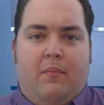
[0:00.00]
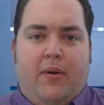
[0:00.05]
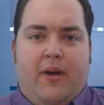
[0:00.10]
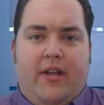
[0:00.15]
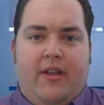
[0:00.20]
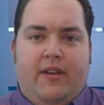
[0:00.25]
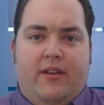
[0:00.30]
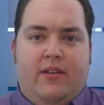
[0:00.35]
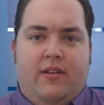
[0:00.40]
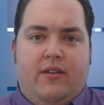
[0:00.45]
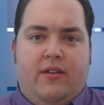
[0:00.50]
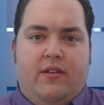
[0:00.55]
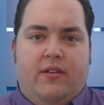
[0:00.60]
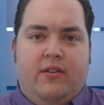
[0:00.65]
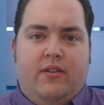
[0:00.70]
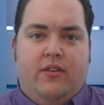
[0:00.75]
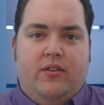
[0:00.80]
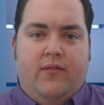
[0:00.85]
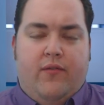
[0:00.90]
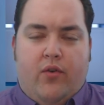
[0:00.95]
but
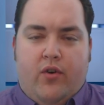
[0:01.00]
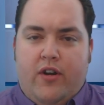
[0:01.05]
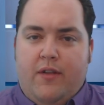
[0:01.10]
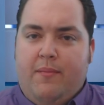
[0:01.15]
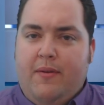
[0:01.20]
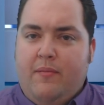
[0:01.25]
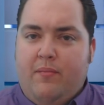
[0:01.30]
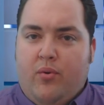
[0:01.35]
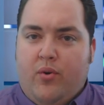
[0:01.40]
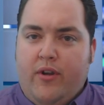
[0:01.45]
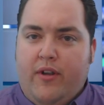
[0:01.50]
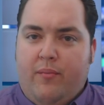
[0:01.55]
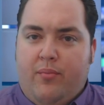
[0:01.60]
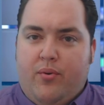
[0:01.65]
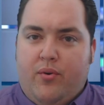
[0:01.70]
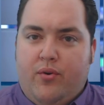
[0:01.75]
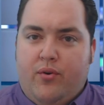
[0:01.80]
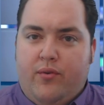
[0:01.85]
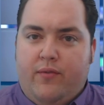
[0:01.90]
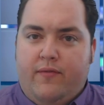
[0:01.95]
you've already been
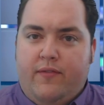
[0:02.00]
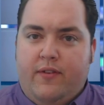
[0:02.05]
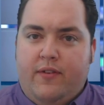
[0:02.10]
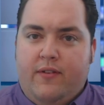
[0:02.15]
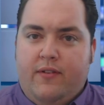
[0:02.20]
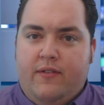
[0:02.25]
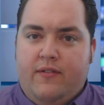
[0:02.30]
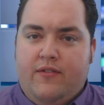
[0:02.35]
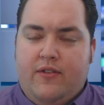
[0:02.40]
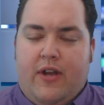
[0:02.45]
pre-approved.